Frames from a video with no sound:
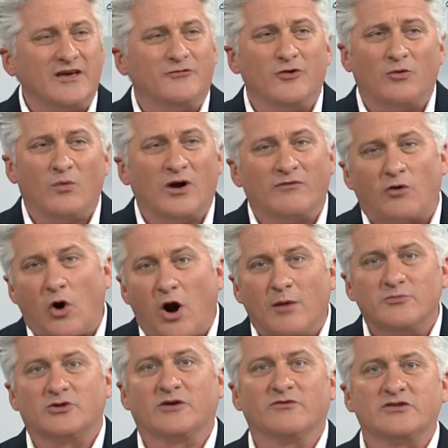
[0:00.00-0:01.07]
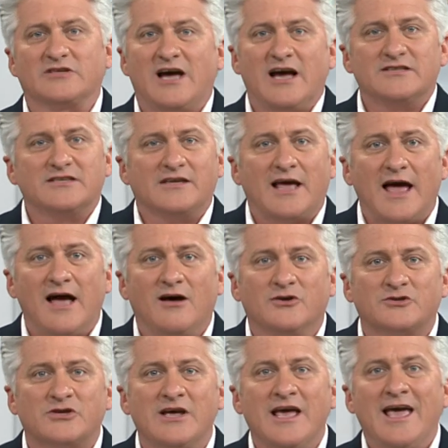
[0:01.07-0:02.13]
if you're one of our armed service guys and
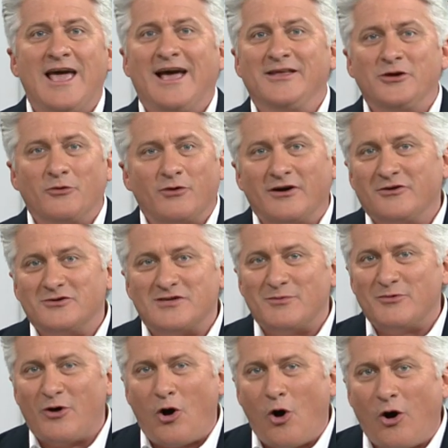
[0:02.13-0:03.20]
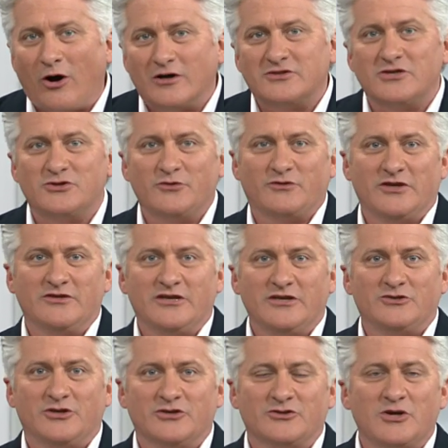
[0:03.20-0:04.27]
gals and you're under some of the harshest of
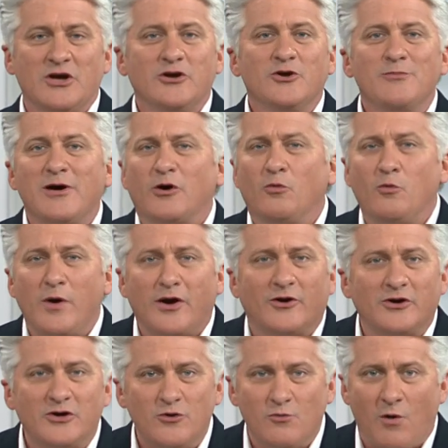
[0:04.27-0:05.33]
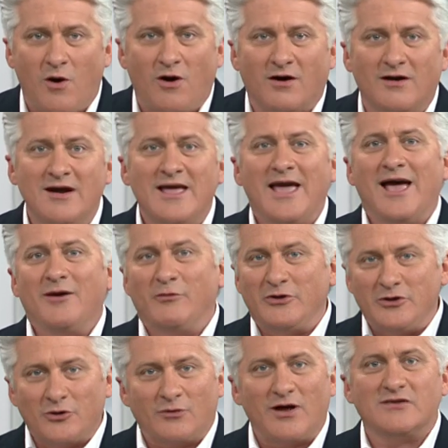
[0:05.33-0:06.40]
conditions, no matter where you are. And
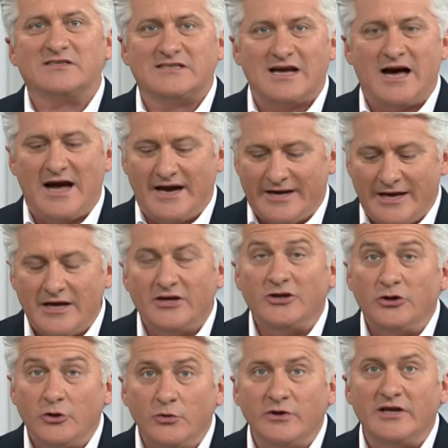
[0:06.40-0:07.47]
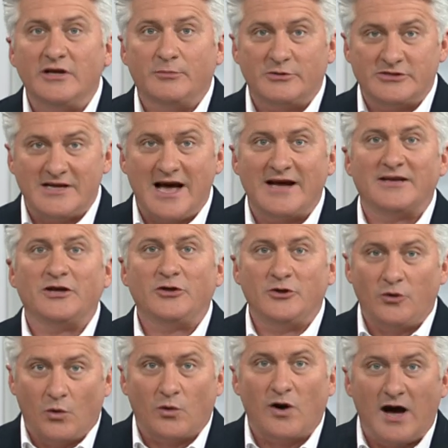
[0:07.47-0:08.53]
when you're outside, you need to protect your